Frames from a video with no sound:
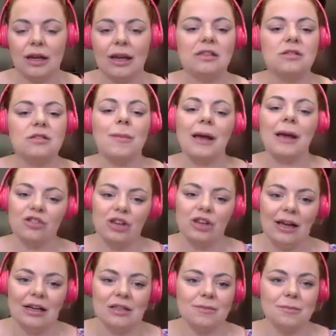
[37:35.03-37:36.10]
especially
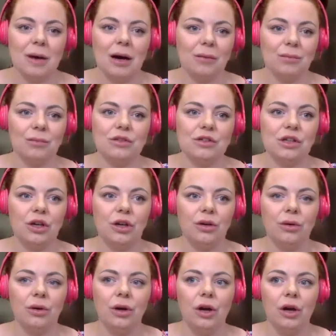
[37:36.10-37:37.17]
as mums,
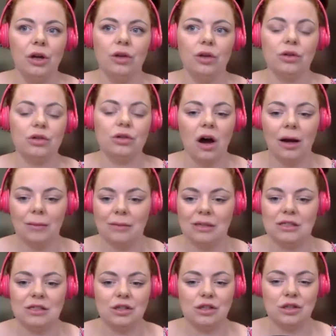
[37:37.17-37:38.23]
your time
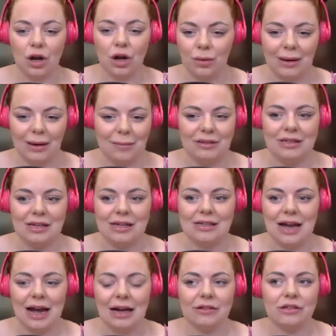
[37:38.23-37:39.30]
is so limited
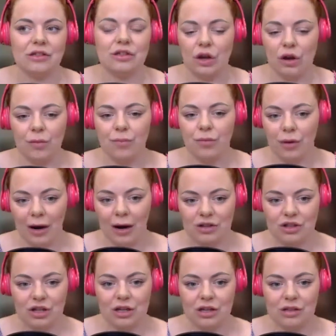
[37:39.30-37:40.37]
and so
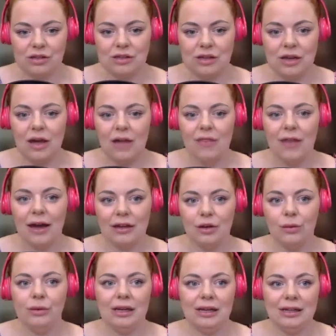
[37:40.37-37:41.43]
precious that you
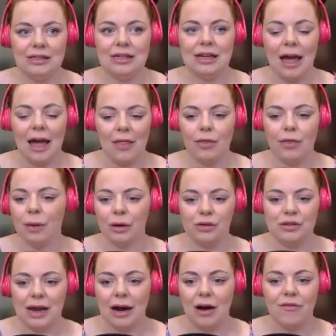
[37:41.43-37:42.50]
need to get the
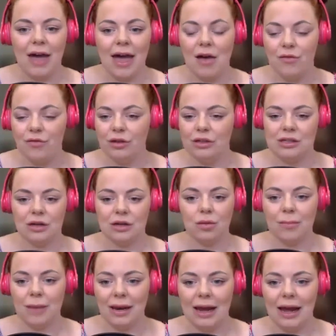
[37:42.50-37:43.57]
most out of every single
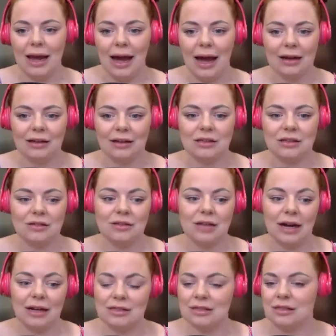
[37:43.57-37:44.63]
minute, and
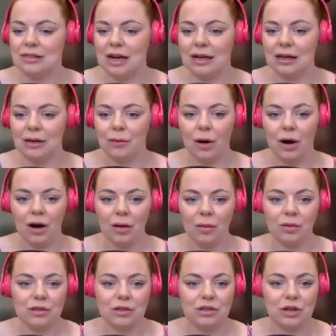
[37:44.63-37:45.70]
that's exactly what I
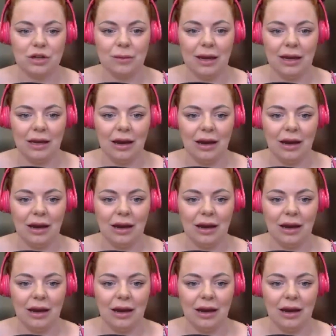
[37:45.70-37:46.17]
was doing